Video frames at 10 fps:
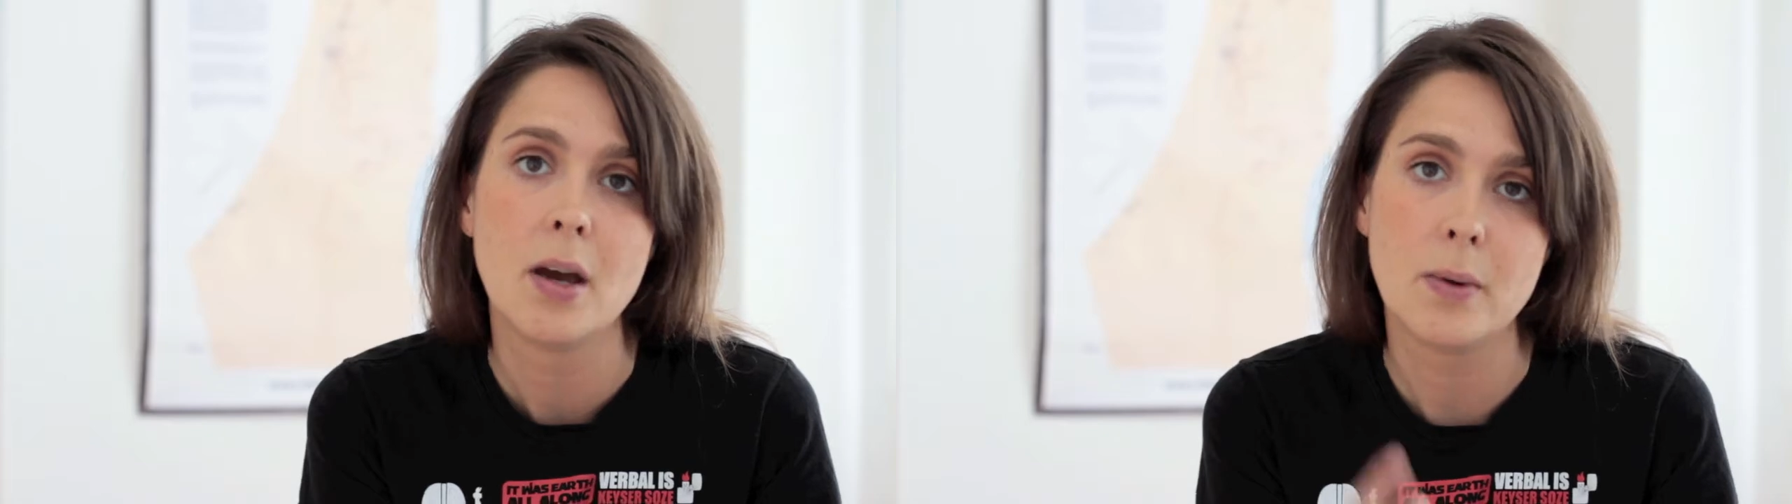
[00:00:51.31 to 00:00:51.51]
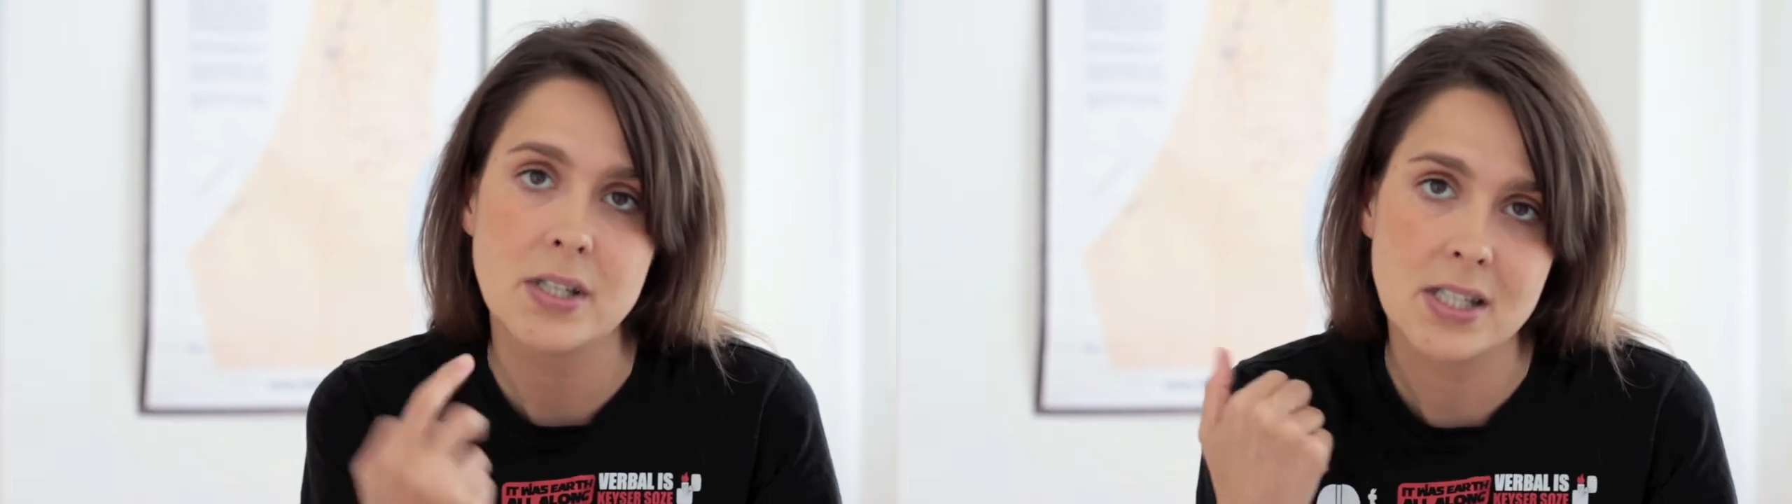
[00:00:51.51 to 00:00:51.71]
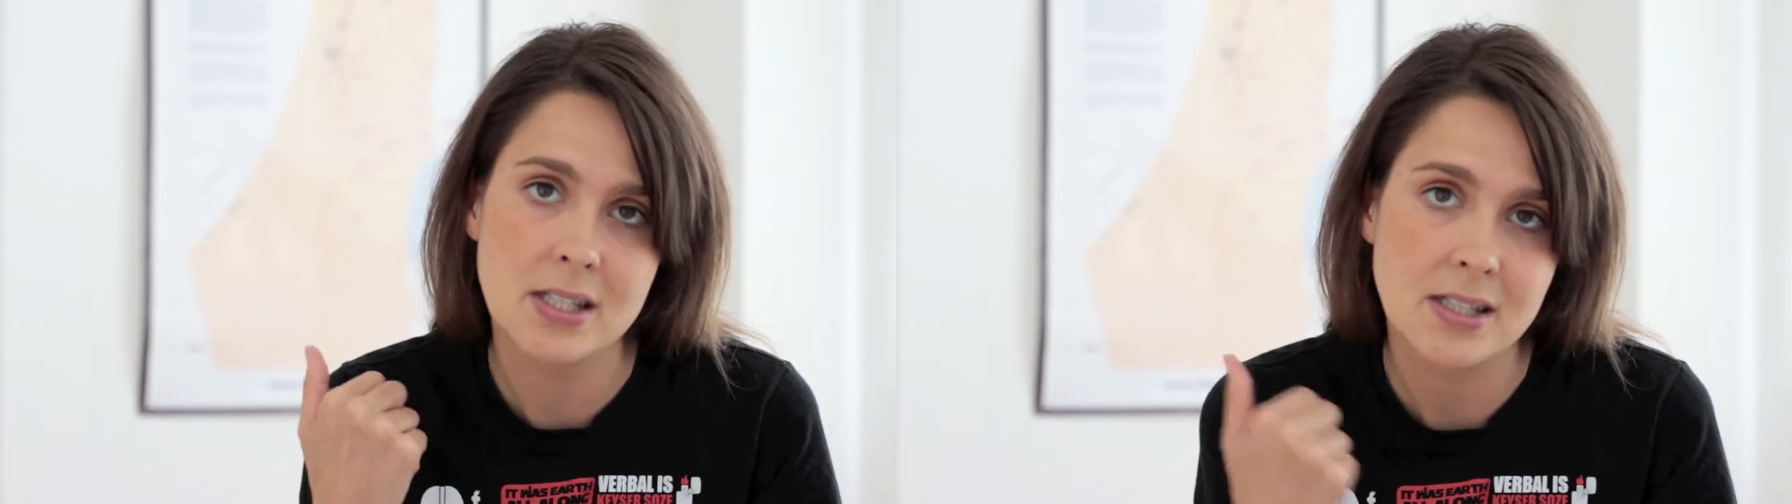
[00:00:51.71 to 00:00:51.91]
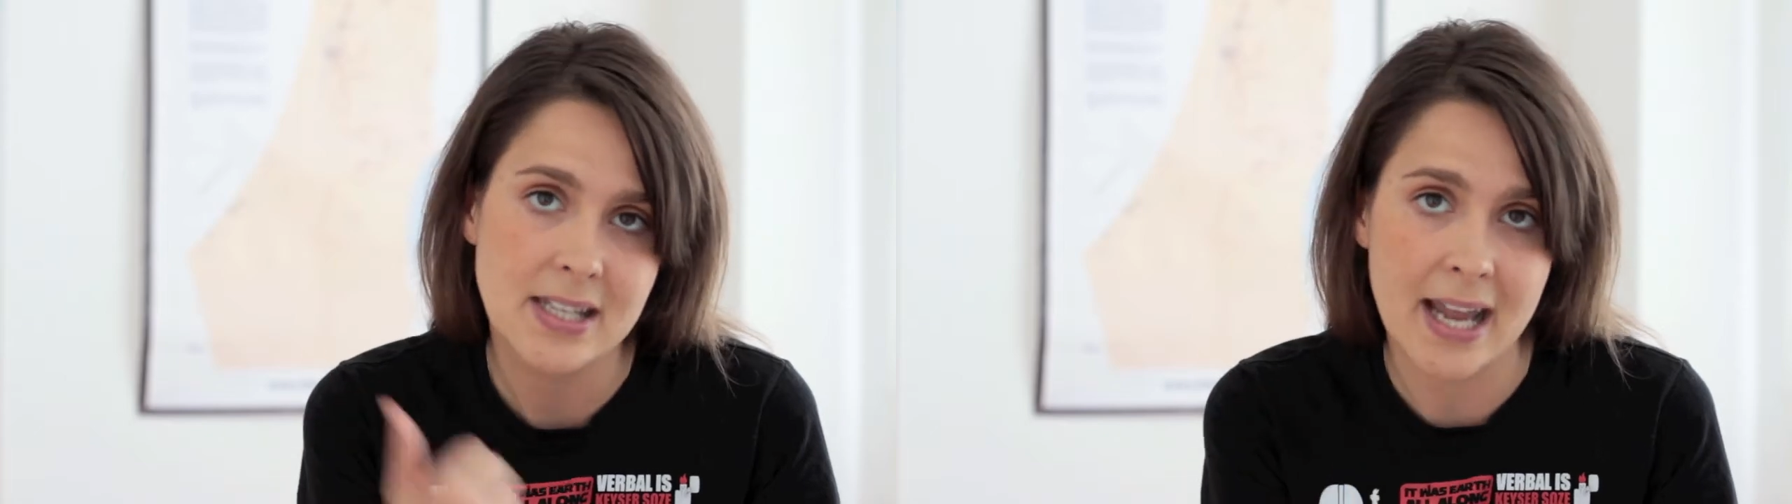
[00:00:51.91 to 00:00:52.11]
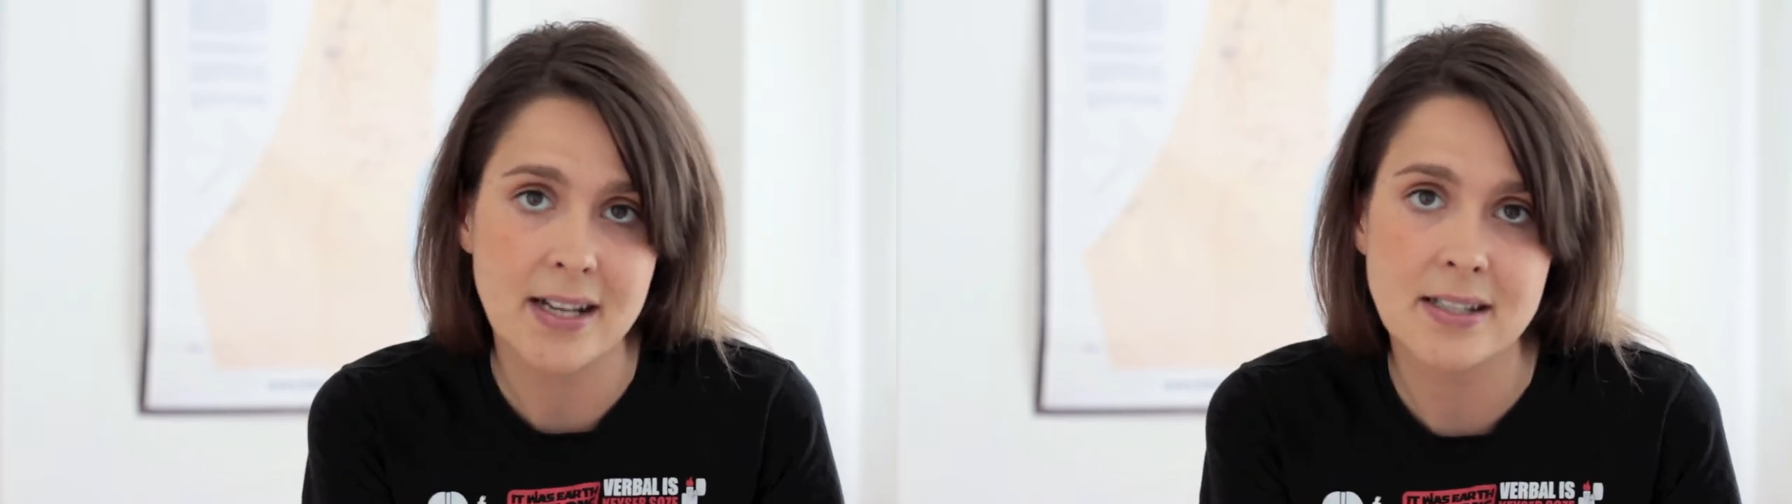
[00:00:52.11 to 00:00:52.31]
which is
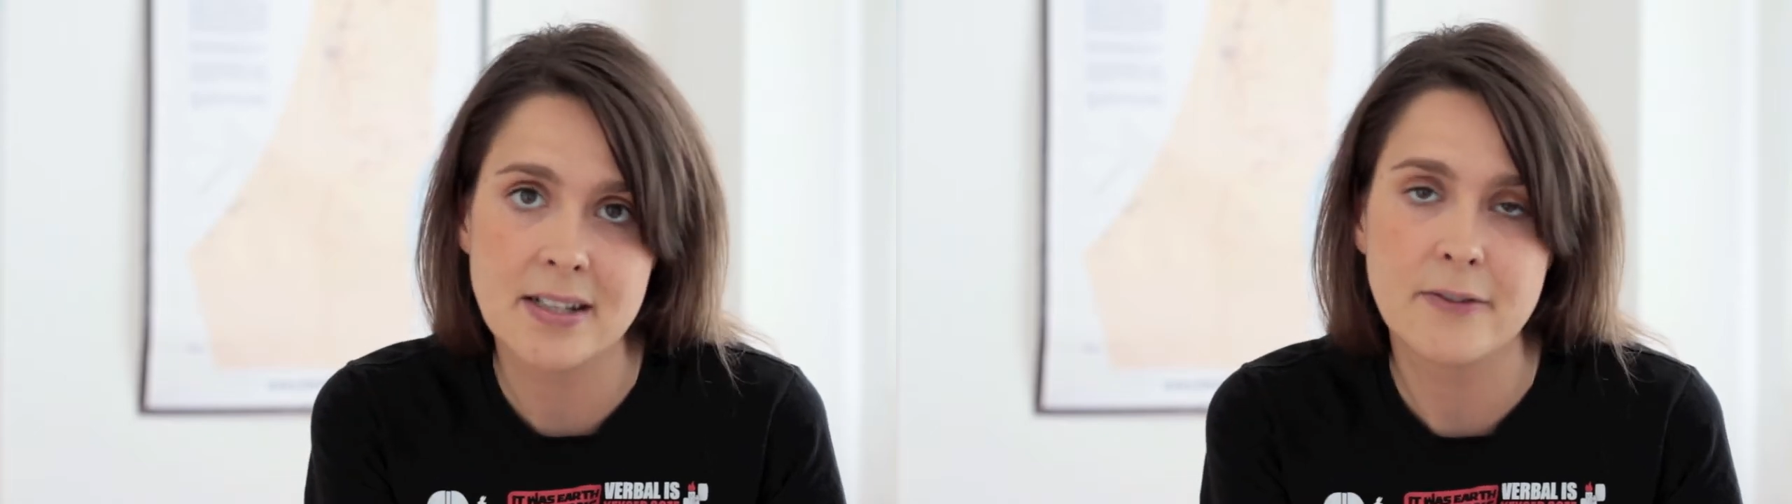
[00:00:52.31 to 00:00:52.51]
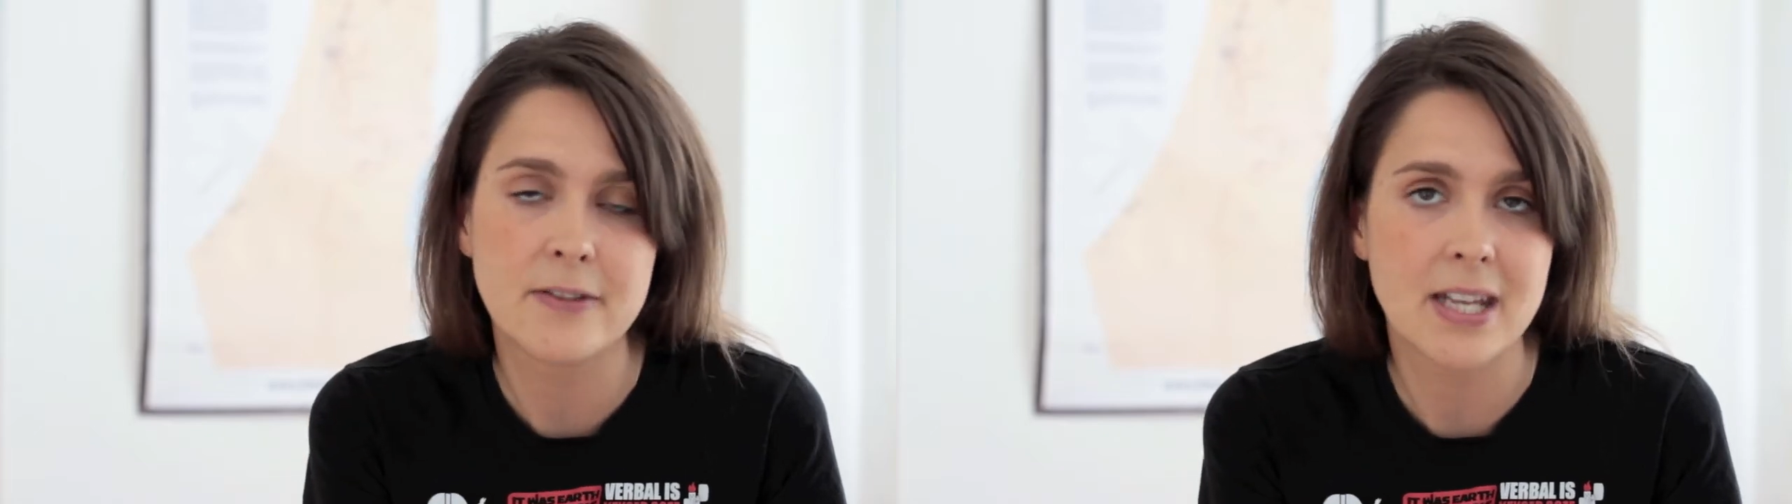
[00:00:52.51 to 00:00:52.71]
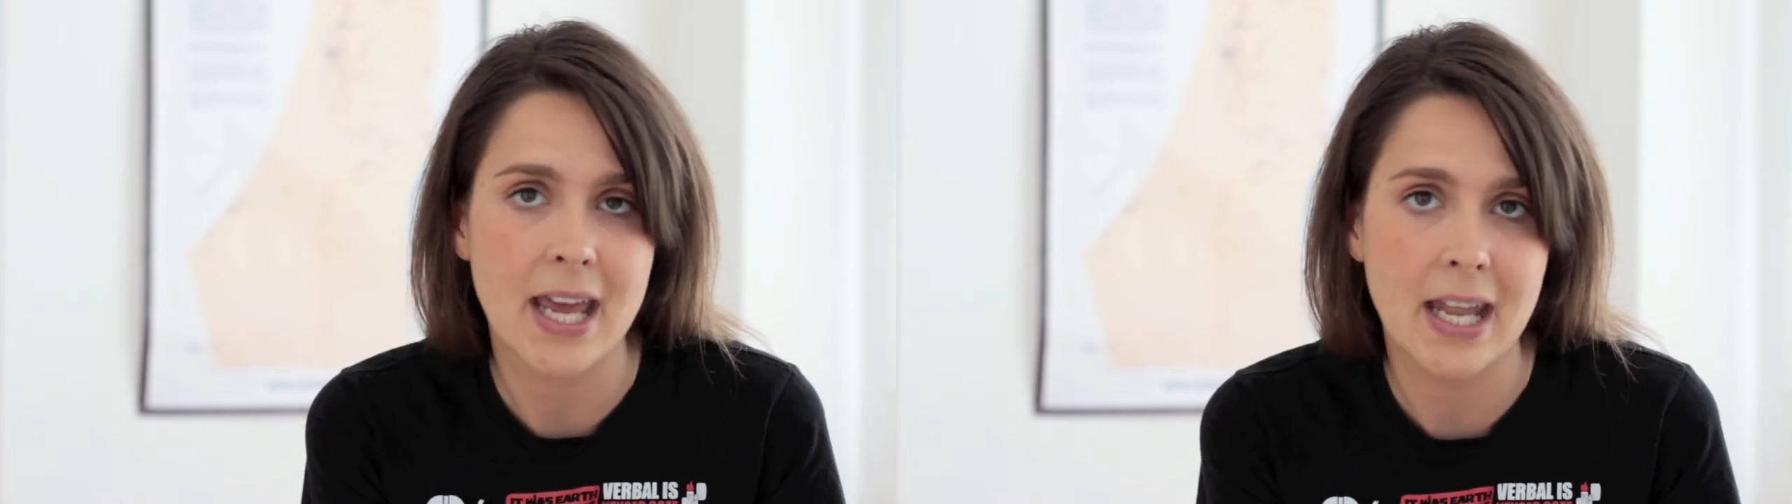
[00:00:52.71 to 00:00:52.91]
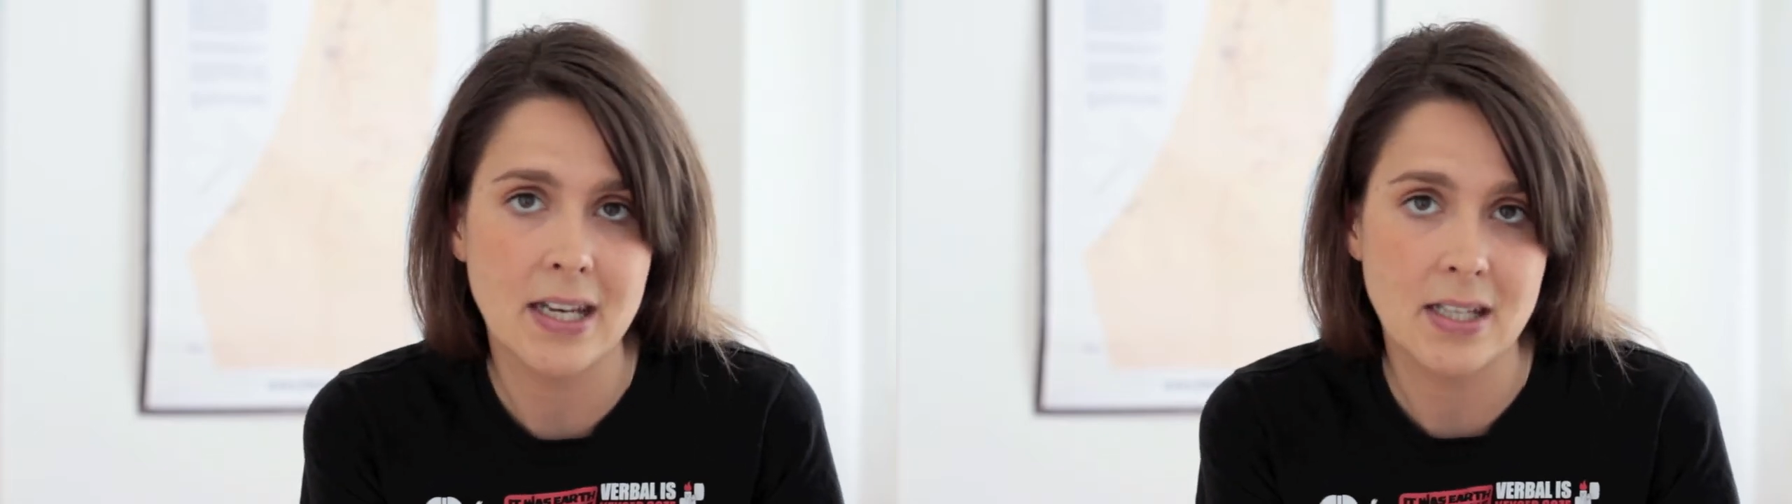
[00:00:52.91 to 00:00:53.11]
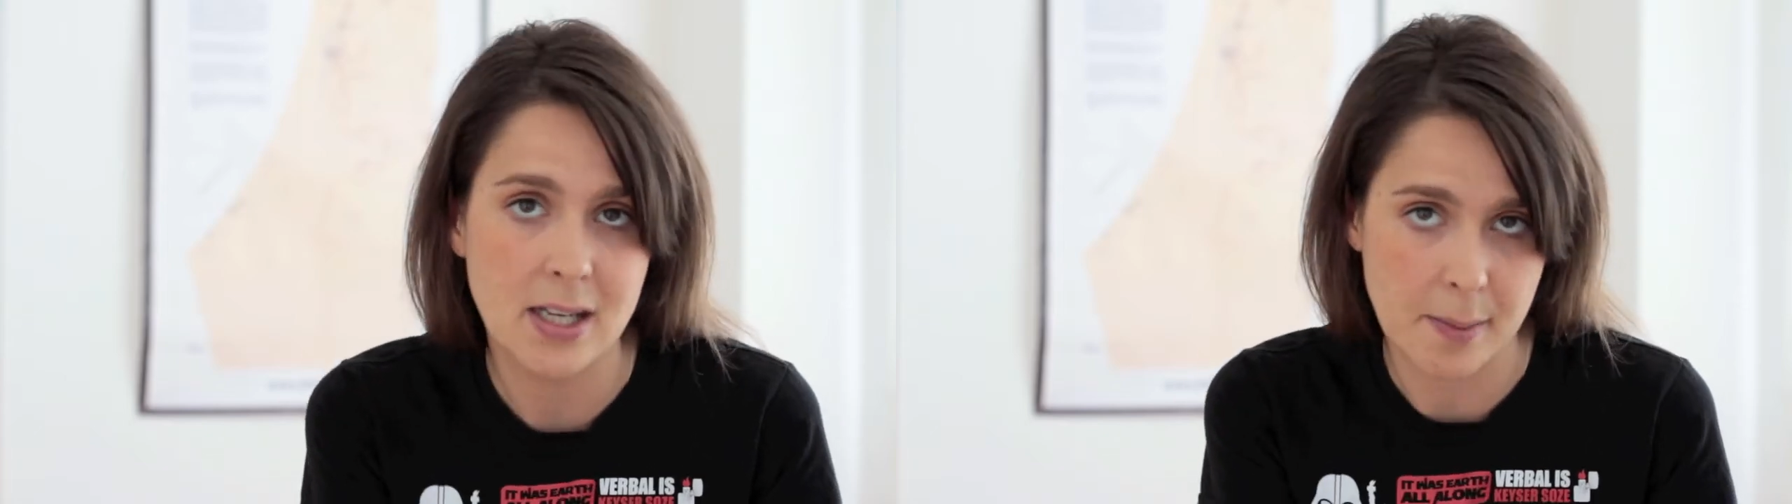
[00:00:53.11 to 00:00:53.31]
DataSift
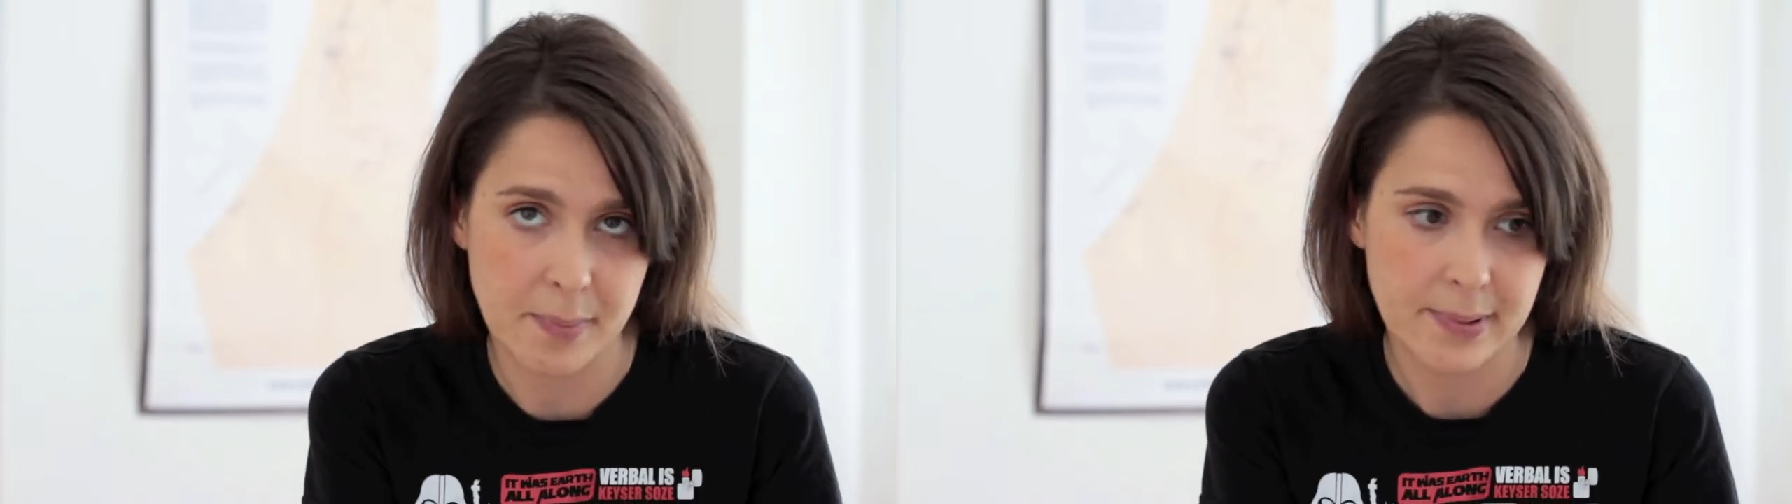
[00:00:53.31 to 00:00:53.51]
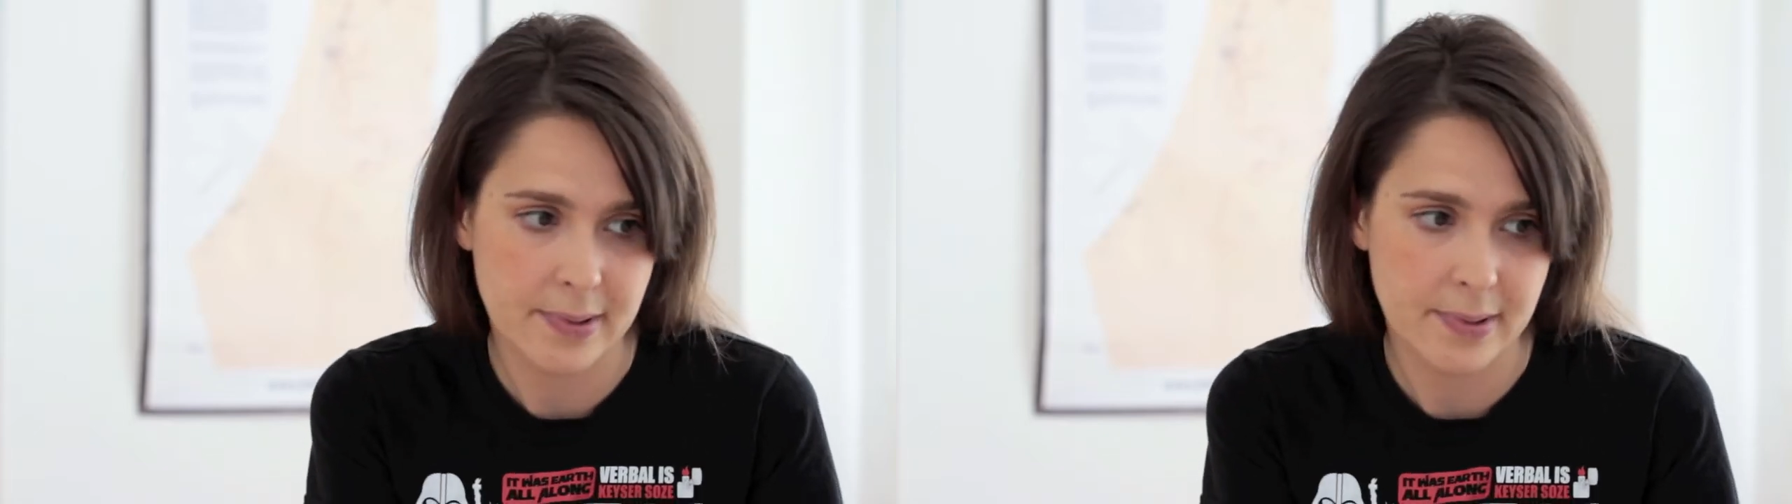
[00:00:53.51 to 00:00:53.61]
and GNIP.